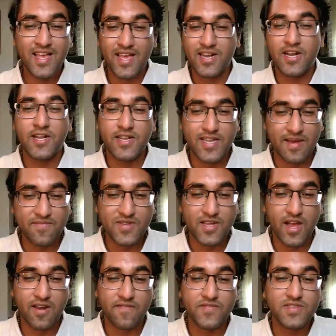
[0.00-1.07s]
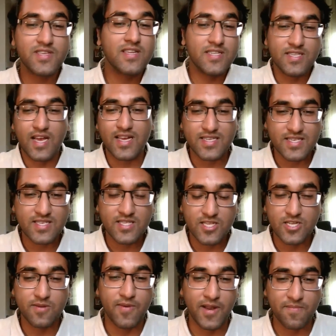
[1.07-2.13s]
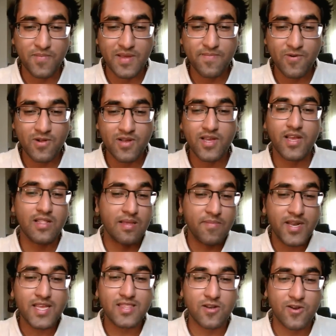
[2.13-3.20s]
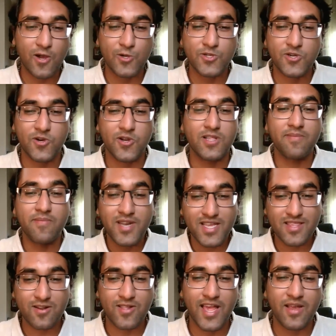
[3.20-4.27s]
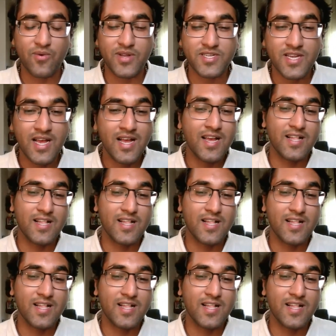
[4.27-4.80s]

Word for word: in an attempt to kind of sinicize the Tibetan people, eliminate their culture, eliminate their language,